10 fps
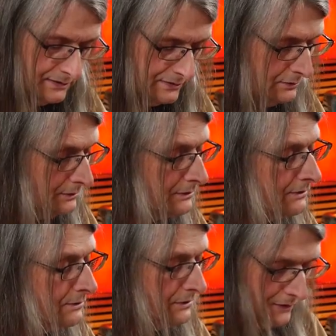I still
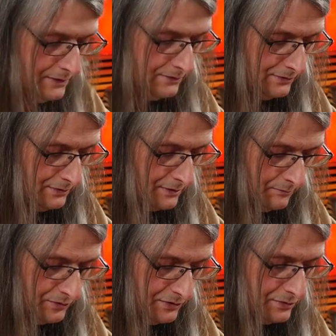can do things here.
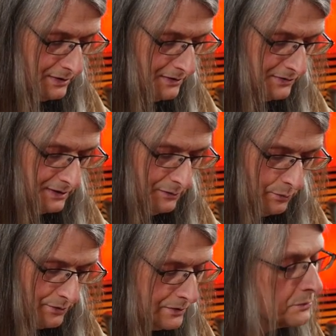I'm just trying to decide
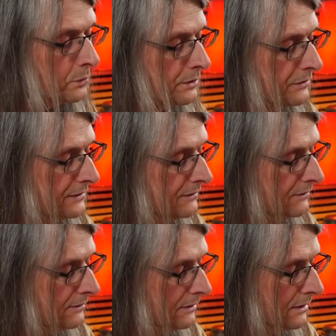whether it's worth it.